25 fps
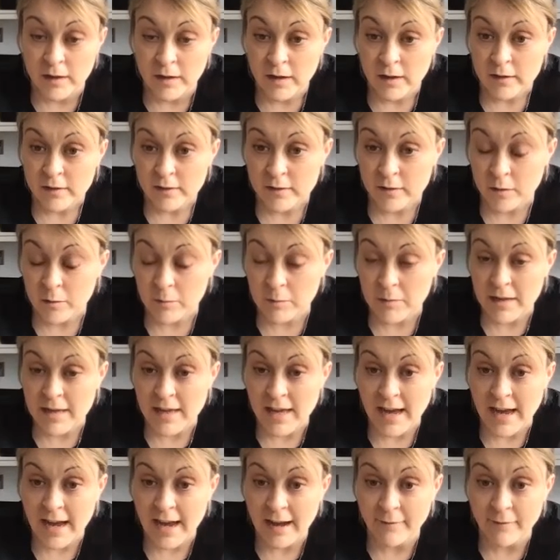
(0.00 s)
so we
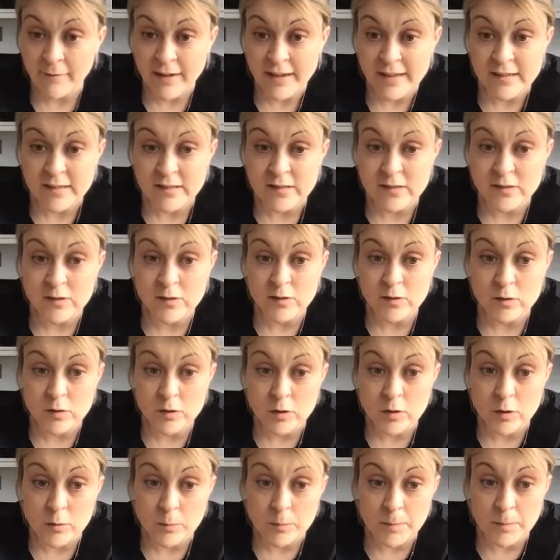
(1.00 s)
have a
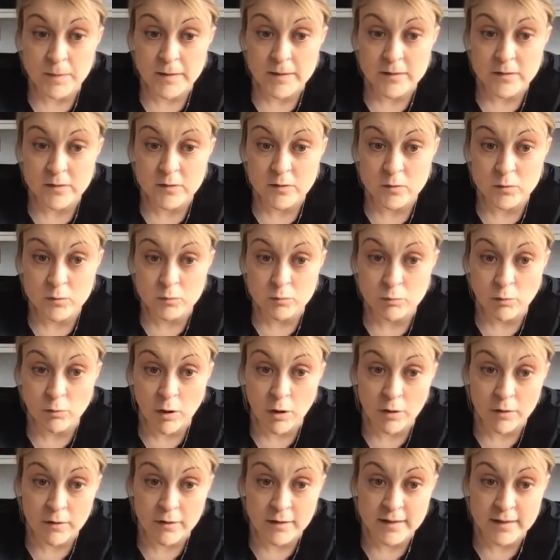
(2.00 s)
super strong